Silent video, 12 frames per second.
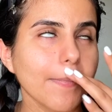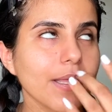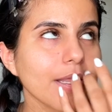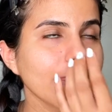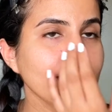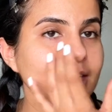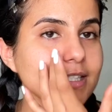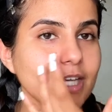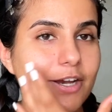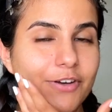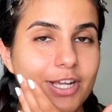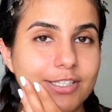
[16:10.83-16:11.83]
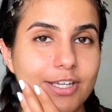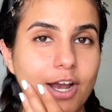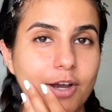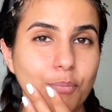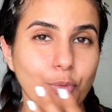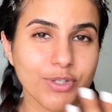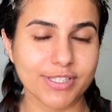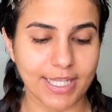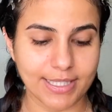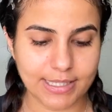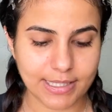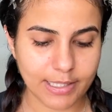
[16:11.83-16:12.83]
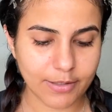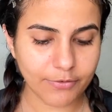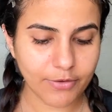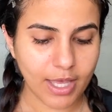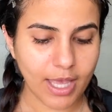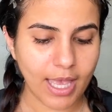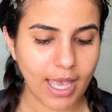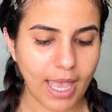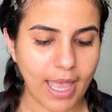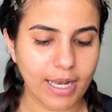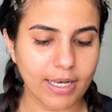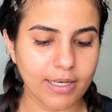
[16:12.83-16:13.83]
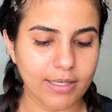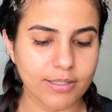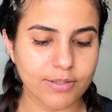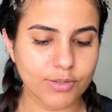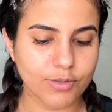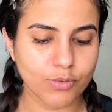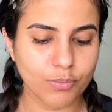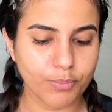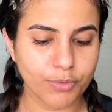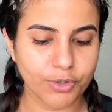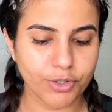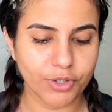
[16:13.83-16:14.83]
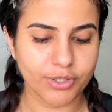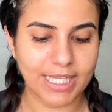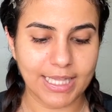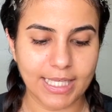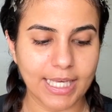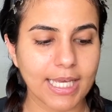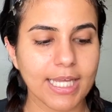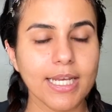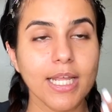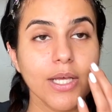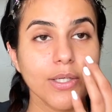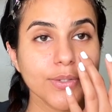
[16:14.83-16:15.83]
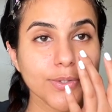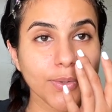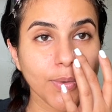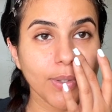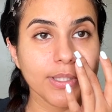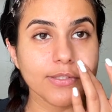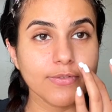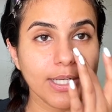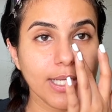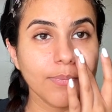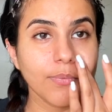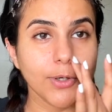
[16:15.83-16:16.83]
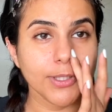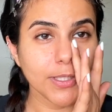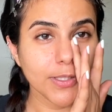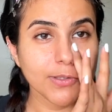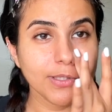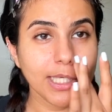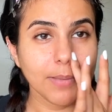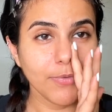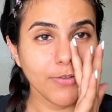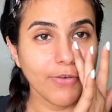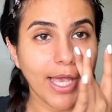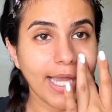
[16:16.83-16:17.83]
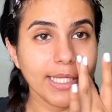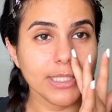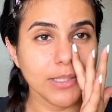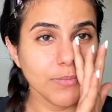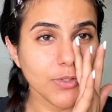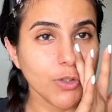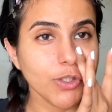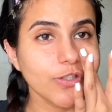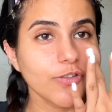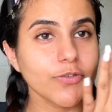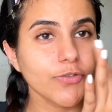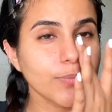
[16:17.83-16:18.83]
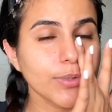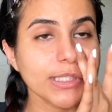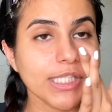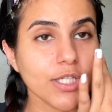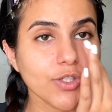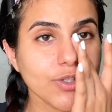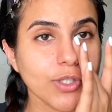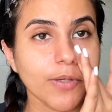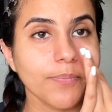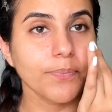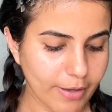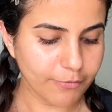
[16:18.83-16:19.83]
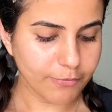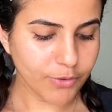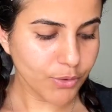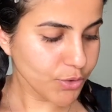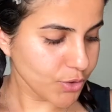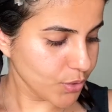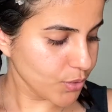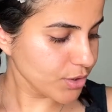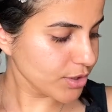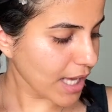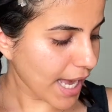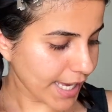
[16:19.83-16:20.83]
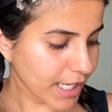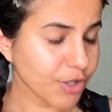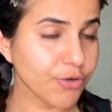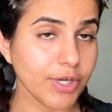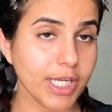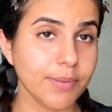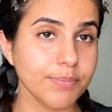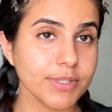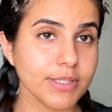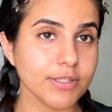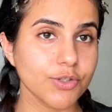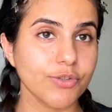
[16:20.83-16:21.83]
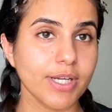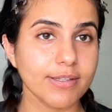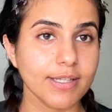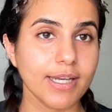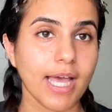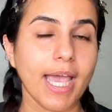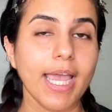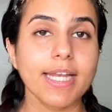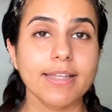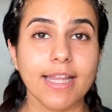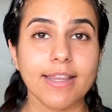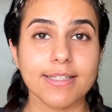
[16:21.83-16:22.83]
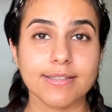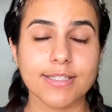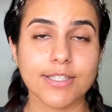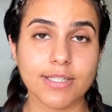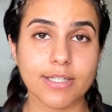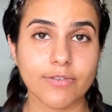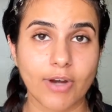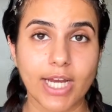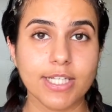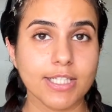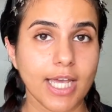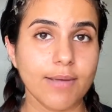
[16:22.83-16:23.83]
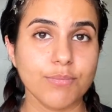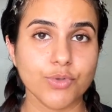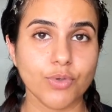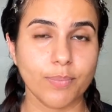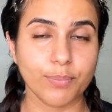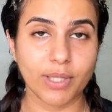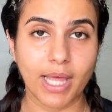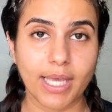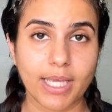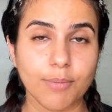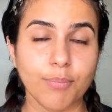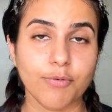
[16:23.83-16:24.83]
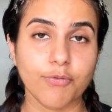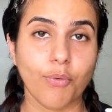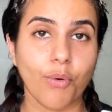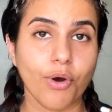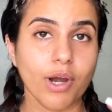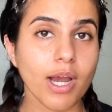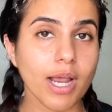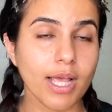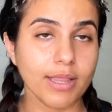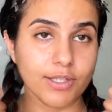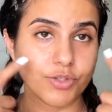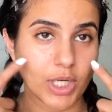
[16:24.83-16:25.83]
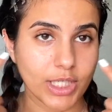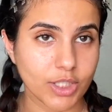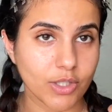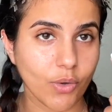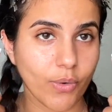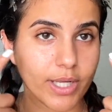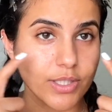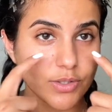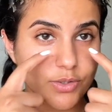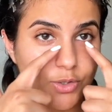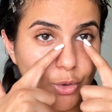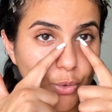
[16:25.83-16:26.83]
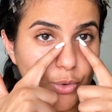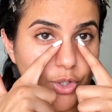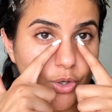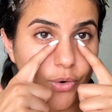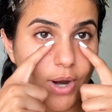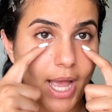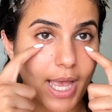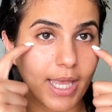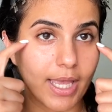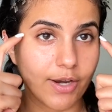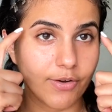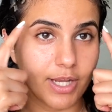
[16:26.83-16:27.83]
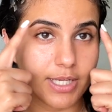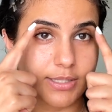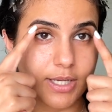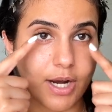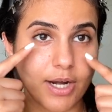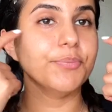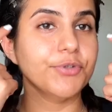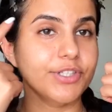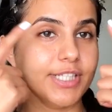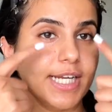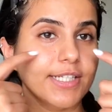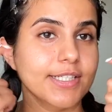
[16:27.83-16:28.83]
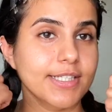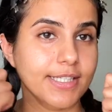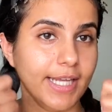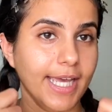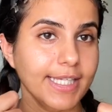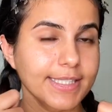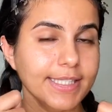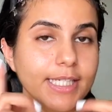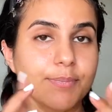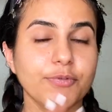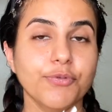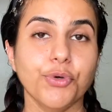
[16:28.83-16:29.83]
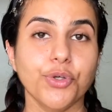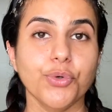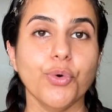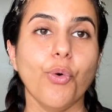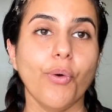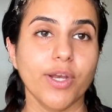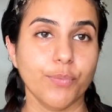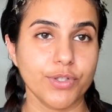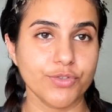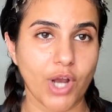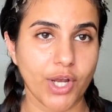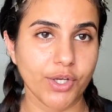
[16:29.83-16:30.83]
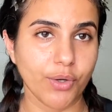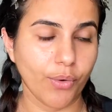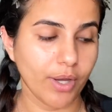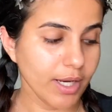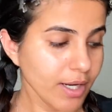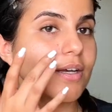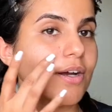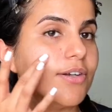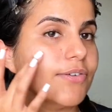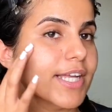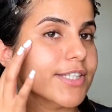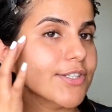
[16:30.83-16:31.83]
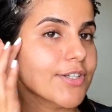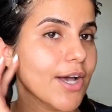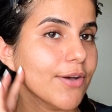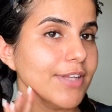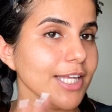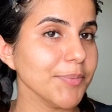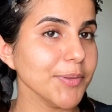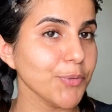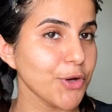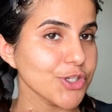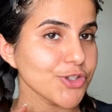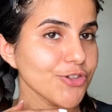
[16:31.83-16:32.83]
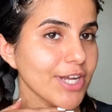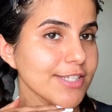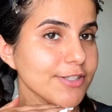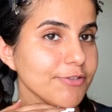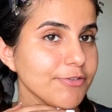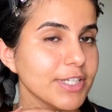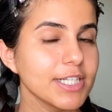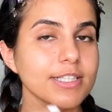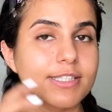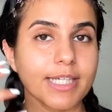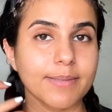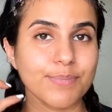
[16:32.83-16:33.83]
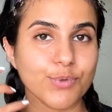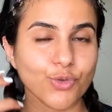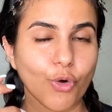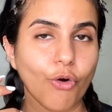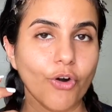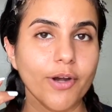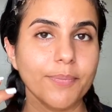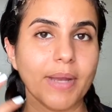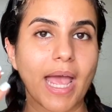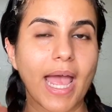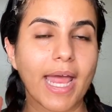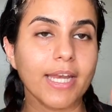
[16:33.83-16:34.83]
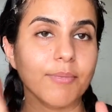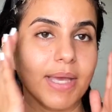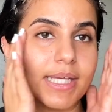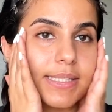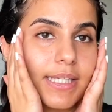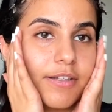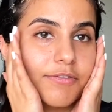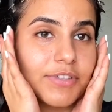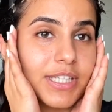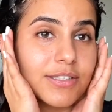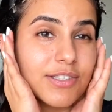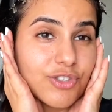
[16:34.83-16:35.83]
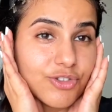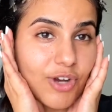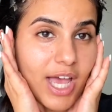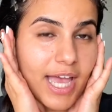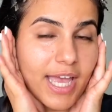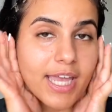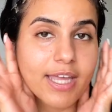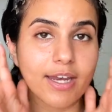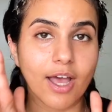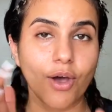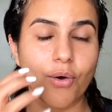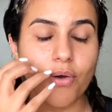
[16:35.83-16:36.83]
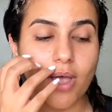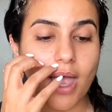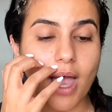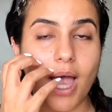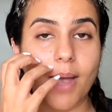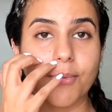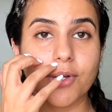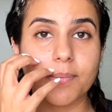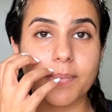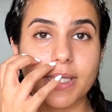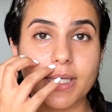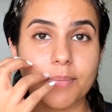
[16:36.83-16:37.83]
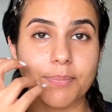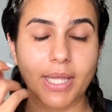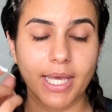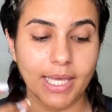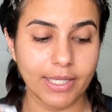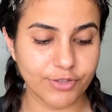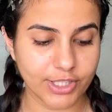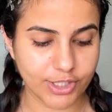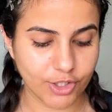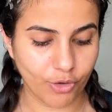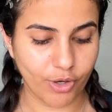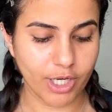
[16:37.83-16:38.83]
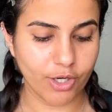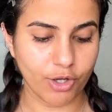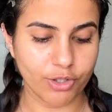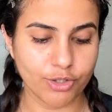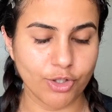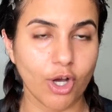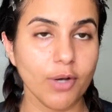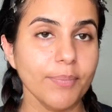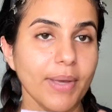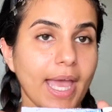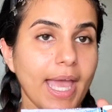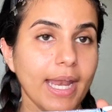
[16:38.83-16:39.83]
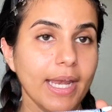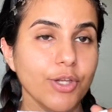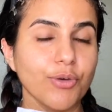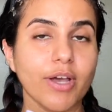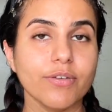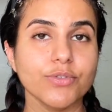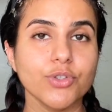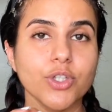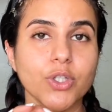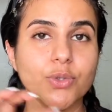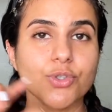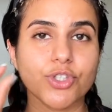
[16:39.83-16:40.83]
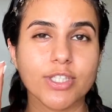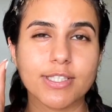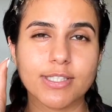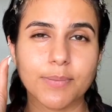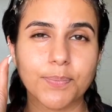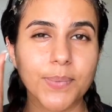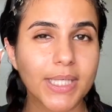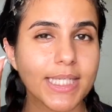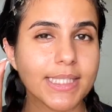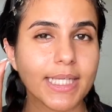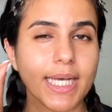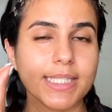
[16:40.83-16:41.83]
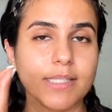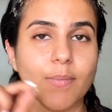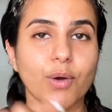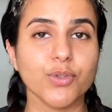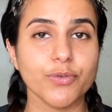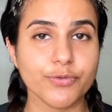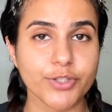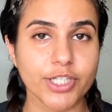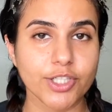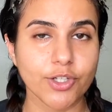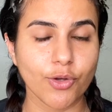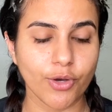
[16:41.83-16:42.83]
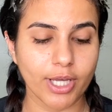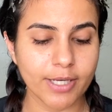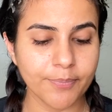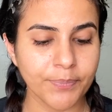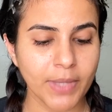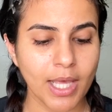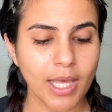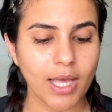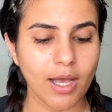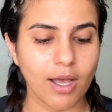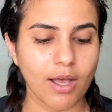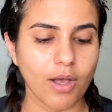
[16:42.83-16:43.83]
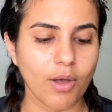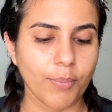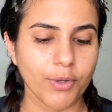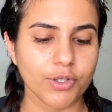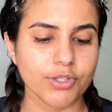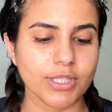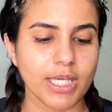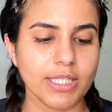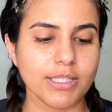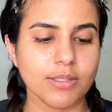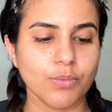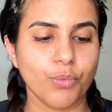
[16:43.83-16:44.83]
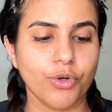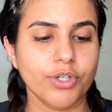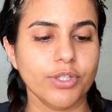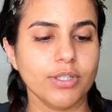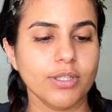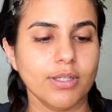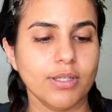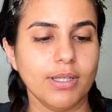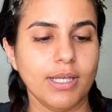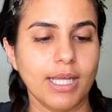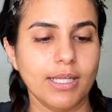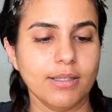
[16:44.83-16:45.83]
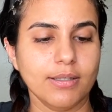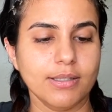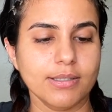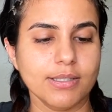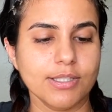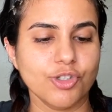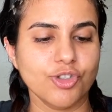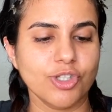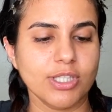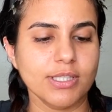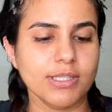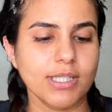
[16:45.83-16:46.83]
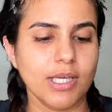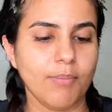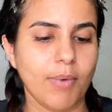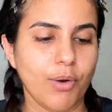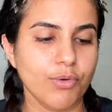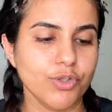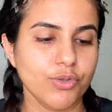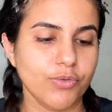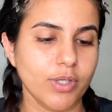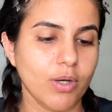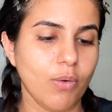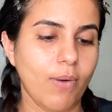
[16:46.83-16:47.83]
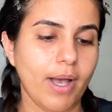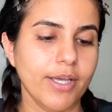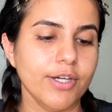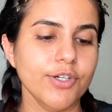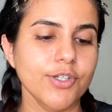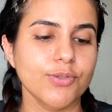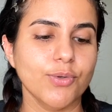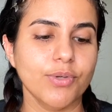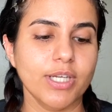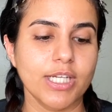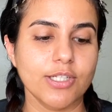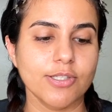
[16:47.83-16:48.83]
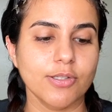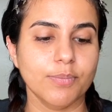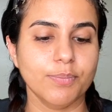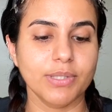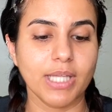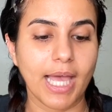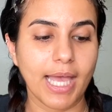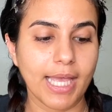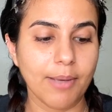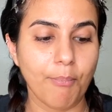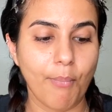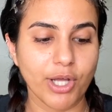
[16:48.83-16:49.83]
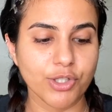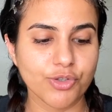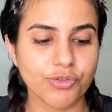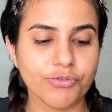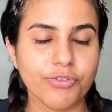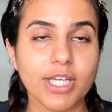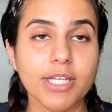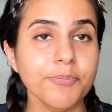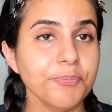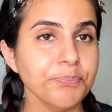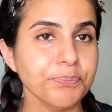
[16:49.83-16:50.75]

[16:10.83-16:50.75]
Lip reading: these areas are more sensitive and super delicate, so it's really important to like provide some sort of protection. If you use eye creams during the night, then this is the right time to apply it before the tretinoin, so your eye areas are protected nicely before you go in with tretinoin. Alright, so now that my moisturizer feels absorbed and my skin feels dry, now I'm gonna be applying tretinoin on top, and you have to use just a pea-sized amount of tretinoin, because it's what, like, this is just the amount you require. You don't need to apply much of it.